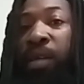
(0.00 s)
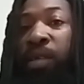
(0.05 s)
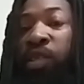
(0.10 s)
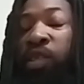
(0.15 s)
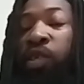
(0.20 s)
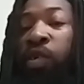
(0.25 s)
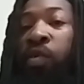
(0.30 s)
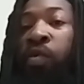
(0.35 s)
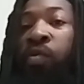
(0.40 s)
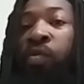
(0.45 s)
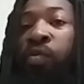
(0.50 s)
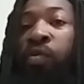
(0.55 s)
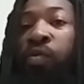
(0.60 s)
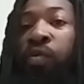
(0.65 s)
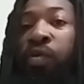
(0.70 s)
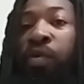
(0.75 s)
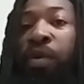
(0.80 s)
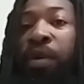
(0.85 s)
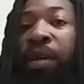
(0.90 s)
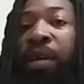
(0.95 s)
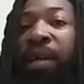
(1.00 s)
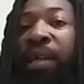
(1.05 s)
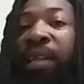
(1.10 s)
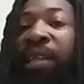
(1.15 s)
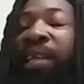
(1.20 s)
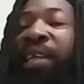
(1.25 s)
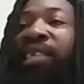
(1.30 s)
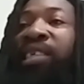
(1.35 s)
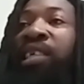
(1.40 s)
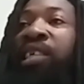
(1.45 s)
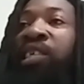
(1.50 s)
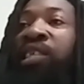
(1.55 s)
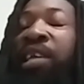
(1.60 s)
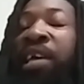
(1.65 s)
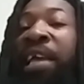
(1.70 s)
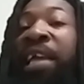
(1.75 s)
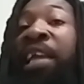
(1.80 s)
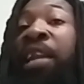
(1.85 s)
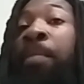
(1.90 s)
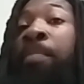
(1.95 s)
So this is
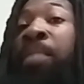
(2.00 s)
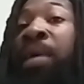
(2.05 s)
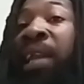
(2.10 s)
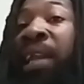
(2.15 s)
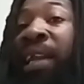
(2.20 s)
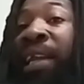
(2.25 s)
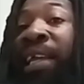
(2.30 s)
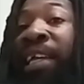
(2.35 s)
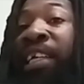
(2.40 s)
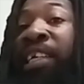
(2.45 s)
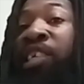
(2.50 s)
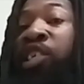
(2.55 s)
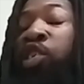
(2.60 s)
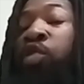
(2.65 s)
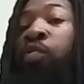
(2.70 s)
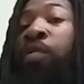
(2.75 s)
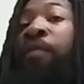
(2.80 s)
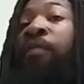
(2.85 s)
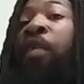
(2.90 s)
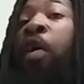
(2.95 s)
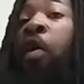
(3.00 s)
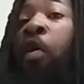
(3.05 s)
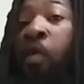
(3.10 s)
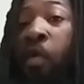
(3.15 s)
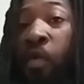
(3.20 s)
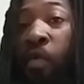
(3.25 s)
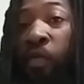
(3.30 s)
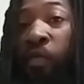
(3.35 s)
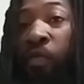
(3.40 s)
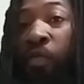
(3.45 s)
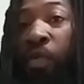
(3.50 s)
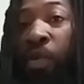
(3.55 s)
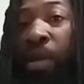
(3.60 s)
their inability to evolve